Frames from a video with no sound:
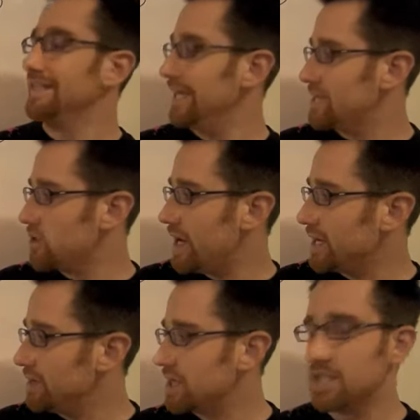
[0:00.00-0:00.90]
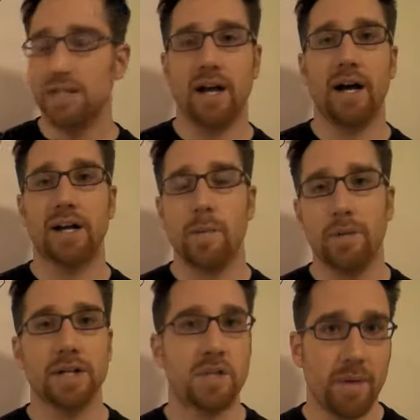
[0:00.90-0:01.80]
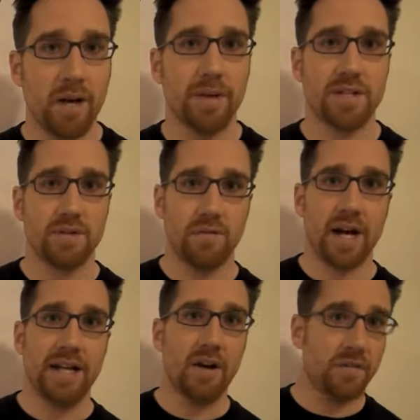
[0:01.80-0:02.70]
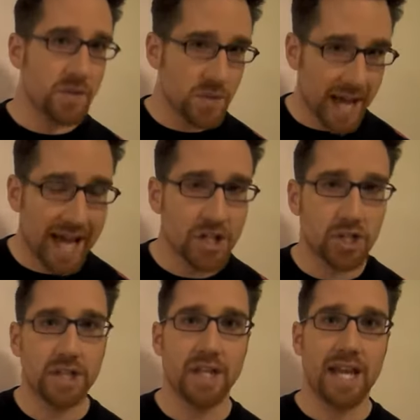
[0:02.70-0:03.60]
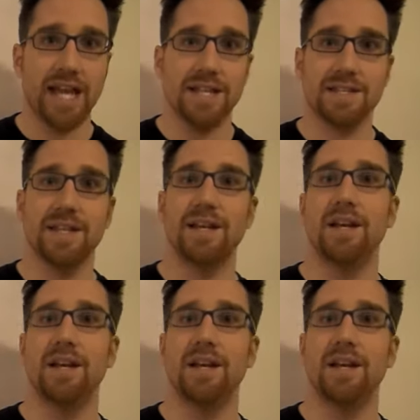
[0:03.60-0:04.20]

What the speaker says: and so I conducted a couple of experiments to find out if this was actually the case.